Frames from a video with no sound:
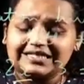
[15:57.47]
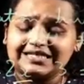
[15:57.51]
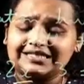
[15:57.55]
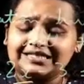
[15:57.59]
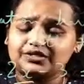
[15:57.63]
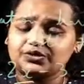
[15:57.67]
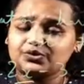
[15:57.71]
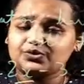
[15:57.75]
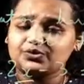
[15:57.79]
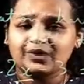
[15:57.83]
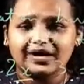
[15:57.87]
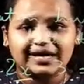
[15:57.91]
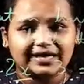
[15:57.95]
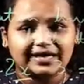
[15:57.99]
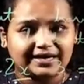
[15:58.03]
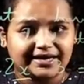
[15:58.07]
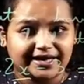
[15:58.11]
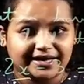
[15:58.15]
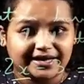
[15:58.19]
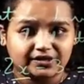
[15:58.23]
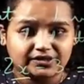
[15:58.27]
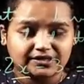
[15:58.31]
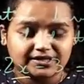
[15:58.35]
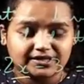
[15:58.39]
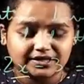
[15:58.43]
these two are
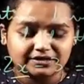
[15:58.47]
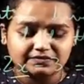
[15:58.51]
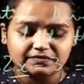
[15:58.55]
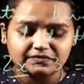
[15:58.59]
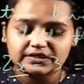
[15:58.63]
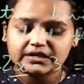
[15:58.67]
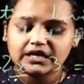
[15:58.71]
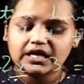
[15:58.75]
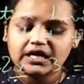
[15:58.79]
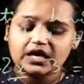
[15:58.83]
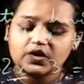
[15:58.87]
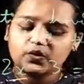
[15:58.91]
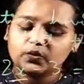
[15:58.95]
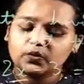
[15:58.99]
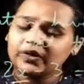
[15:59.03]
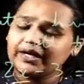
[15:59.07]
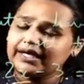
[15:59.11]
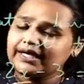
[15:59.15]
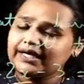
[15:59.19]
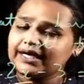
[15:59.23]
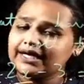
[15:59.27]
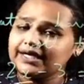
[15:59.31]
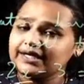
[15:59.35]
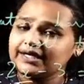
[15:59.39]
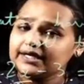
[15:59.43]
like terms, we
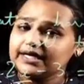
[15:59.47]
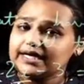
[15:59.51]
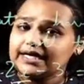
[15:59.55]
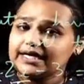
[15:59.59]
can